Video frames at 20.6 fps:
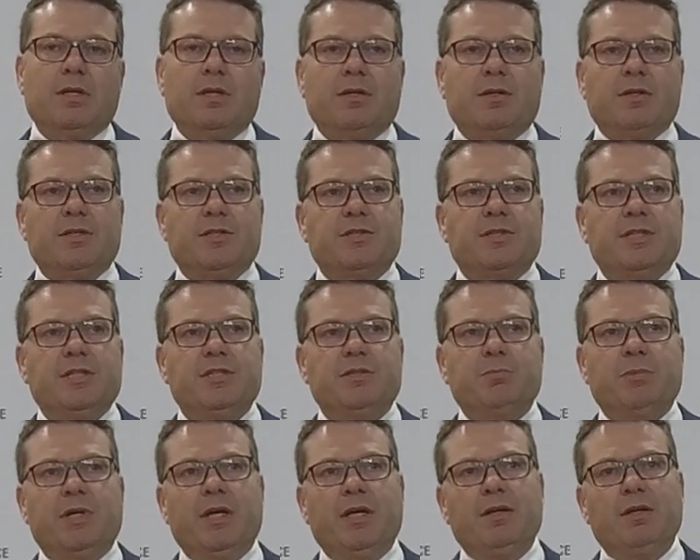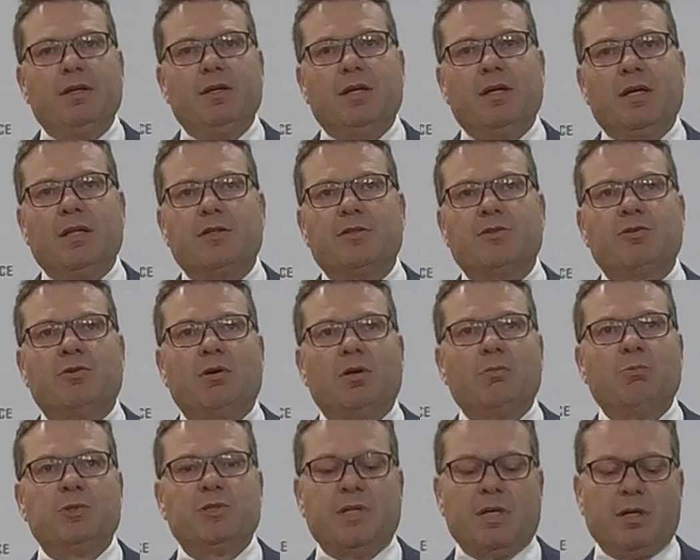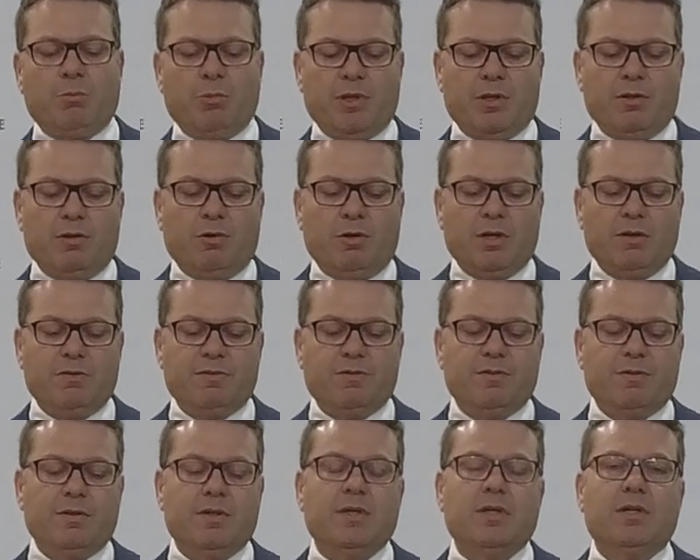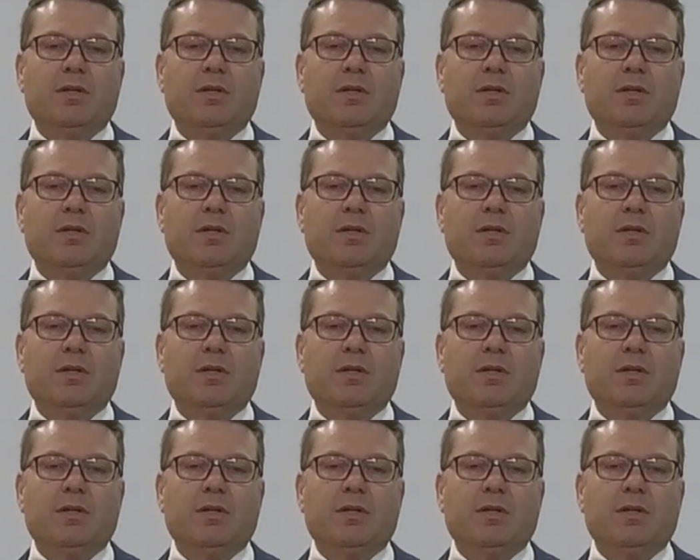The deceased man at the time was armed with a knife.